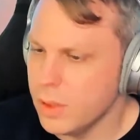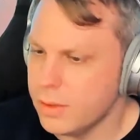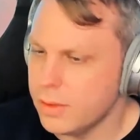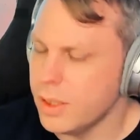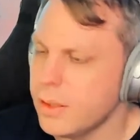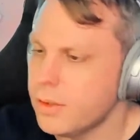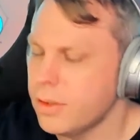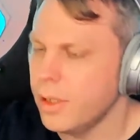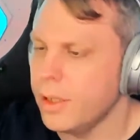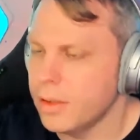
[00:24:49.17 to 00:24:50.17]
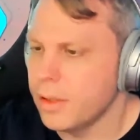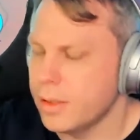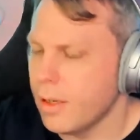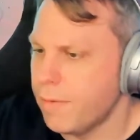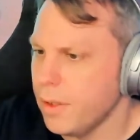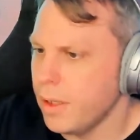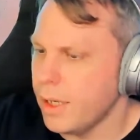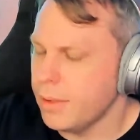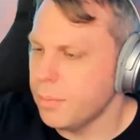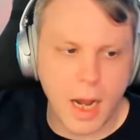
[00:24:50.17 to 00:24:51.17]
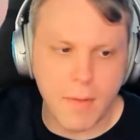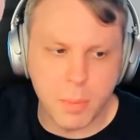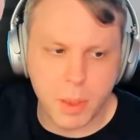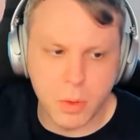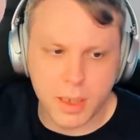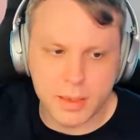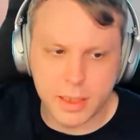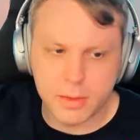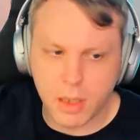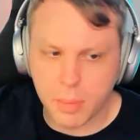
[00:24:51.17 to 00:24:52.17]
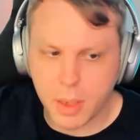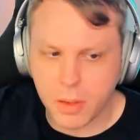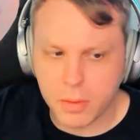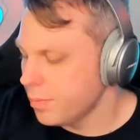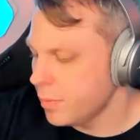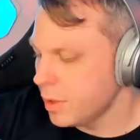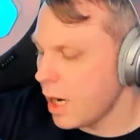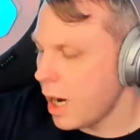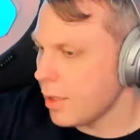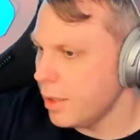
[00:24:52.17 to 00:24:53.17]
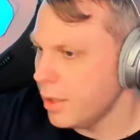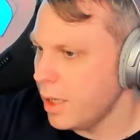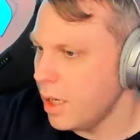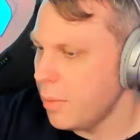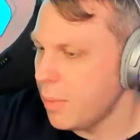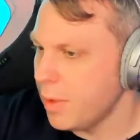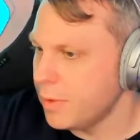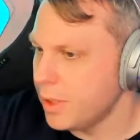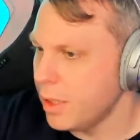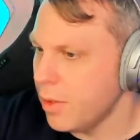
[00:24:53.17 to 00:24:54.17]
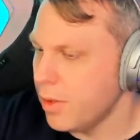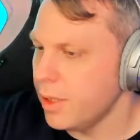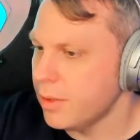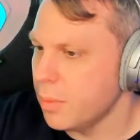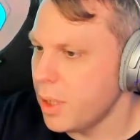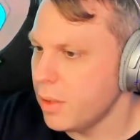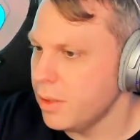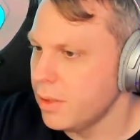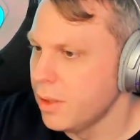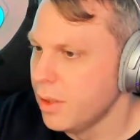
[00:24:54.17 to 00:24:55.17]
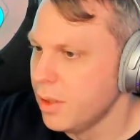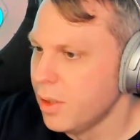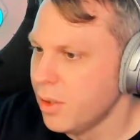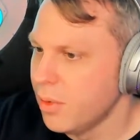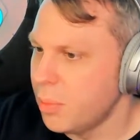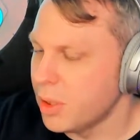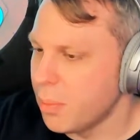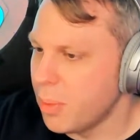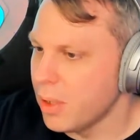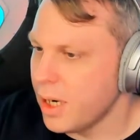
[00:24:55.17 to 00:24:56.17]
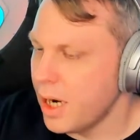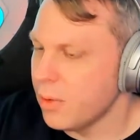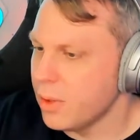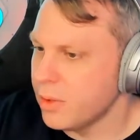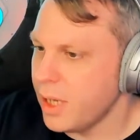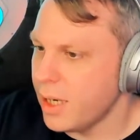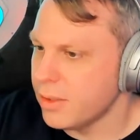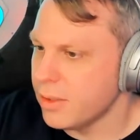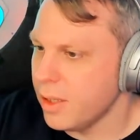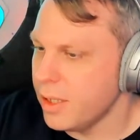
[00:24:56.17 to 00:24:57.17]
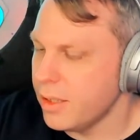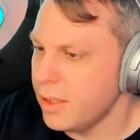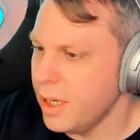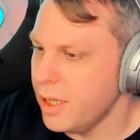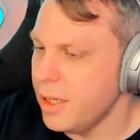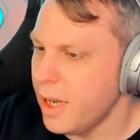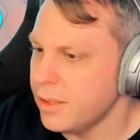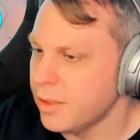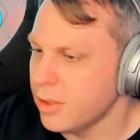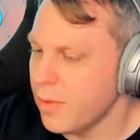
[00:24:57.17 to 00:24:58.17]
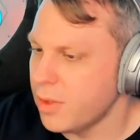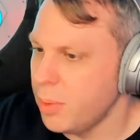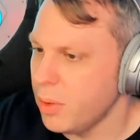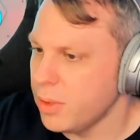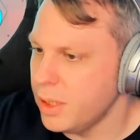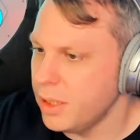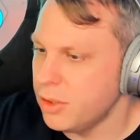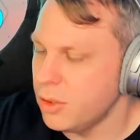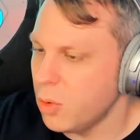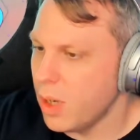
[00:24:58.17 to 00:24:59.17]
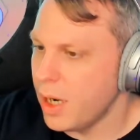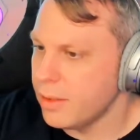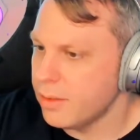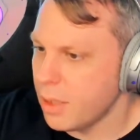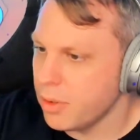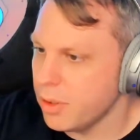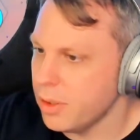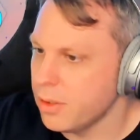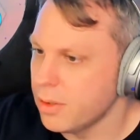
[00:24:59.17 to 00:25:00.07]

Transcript: that's interesting because I feel like everybody who I've seen talk about Kotlin and KMM have said good things about it. But the part that I don't understand is like in the end, you still have to build each UI separately.